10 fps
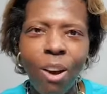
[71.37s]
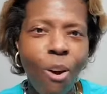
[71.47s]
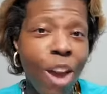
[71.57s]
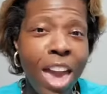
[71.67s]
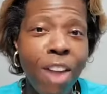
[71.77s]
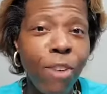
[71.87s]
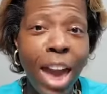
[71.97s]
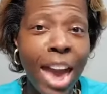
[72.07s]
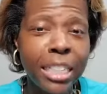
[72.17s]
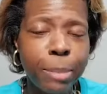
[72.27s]
or every
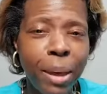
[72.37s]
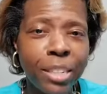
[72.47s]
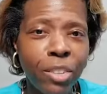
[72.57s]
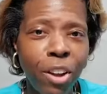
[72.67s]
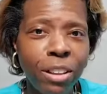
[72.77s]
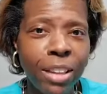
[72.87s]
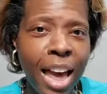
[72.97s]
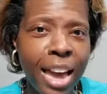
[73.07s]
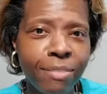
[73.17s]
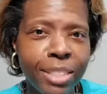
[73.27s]
aspect of our
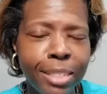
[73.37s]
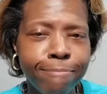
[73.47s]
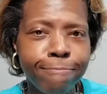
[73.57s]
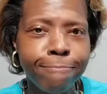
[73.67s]
lives.